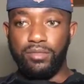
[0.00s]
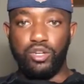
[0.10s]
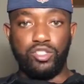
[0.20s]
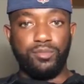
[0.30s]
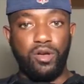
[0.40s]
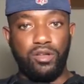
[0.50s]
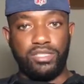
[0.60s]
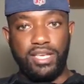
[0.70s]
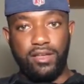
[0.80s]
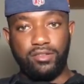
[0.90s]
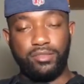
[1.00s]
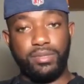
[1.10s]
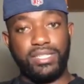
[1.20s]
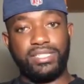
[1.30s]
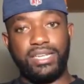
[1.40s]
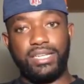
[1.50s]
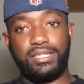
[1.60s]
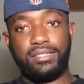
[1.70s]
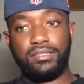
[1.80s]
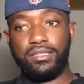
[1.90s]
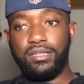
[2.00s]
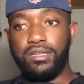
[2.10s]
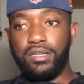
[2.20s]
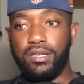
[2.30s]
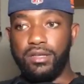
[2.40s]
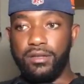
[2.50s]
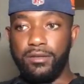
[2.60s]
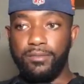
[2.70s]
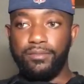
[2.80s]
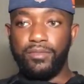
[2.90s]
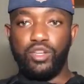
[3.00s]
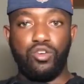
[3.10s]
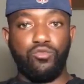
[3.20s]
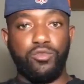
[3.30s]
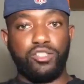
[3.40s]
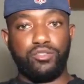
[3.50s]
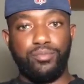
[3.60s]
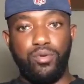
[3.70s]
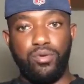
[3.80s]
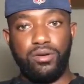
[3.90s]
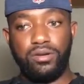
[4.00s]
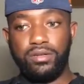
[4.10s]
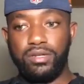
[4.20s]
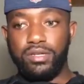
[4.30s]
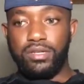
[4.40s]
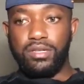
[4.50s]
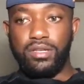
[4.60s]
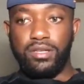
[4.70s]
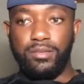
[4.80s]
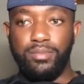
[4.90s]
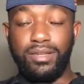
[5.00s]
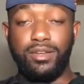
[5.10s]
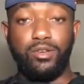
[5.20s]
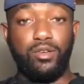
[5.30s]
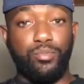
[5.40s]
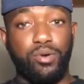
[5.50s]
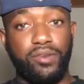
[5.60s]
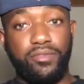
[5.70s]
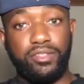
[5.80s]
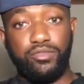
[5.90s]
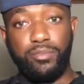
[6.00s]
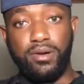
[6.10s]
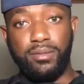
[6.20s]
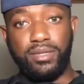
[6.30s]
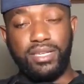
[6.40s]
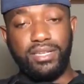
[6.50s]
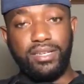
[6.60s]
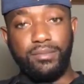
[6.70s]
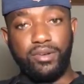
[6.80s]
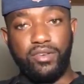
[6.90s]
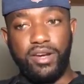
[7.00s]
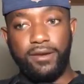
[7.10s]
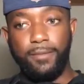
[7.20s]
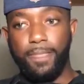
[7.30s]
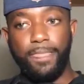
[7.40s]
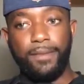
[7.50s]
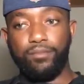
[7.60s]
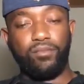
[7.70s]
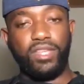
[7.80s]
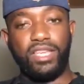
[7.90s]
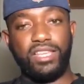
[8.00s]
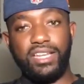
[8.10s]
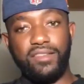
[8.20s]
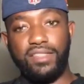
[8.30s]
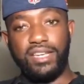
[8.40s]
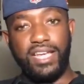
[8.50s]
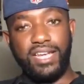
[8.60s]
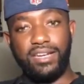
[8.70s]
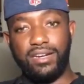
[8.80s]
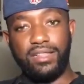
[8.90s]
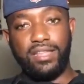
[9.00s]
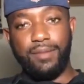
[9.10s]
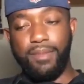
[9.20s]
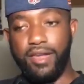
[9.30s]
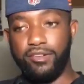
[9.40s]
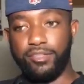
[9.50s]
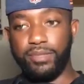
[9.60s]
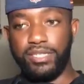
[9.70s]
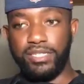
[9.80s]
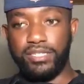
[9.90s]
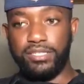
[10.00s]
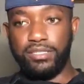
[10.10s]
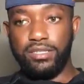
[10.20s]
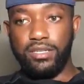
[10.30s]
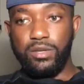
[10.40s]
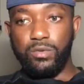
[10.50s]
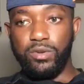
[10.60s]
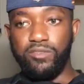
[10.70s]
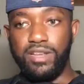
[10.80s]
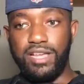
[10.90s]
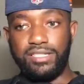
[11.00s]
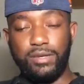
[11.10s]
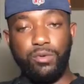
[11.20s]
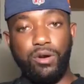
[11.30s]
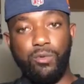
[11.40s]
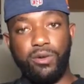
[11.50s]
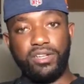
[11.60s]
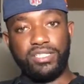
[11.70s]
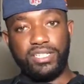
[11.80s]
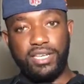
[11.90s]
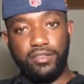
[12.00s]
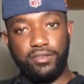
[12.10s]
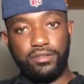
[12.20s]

Small towns, big cities, rich or poor, political preference, Republican, Democrat. At the end of the day, none of that matters because we realize that we're all working together.